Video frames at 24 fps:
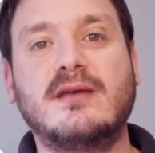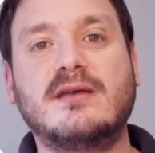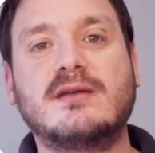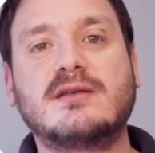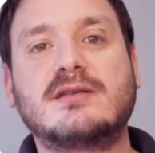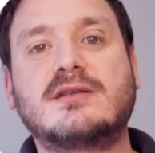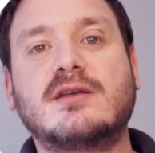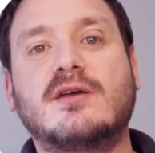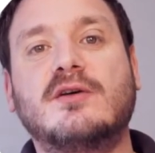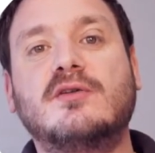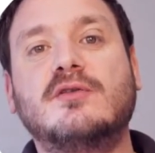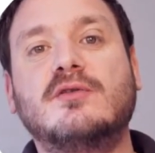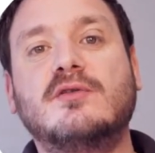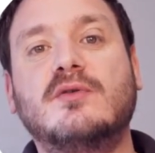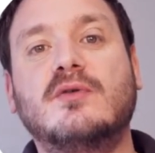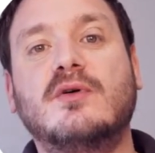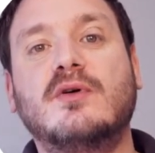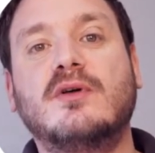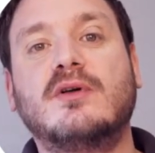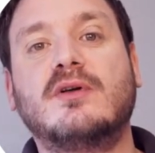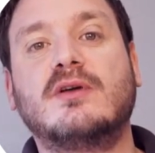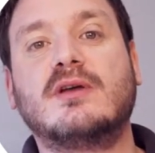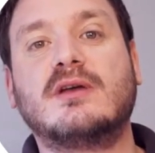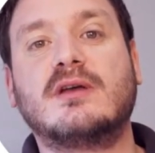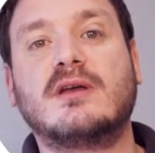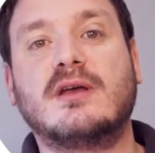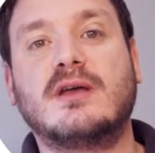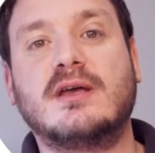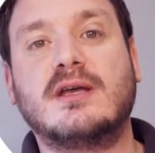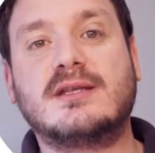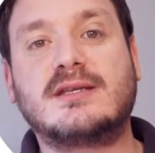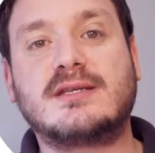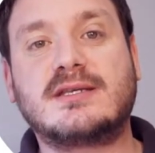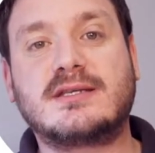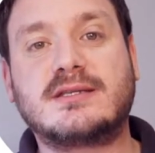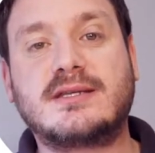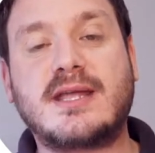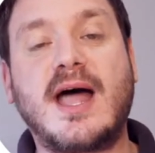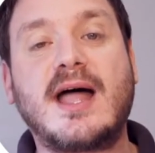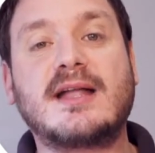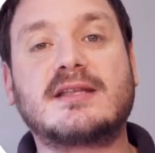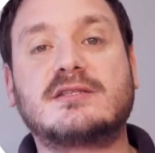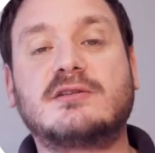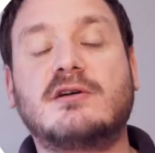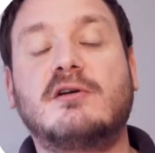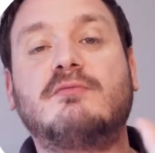So it starts